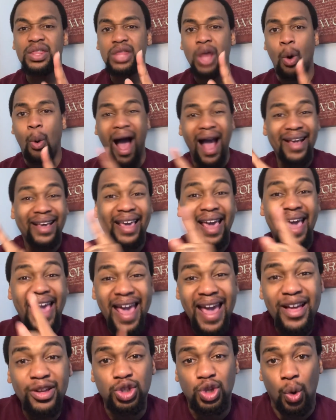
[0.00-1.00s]
though I
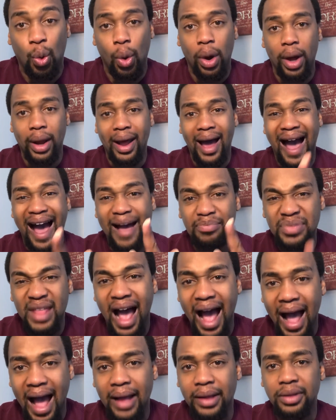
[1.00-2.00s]
can do it, I'm
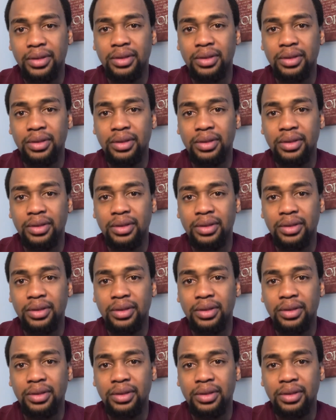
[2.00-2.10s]
not.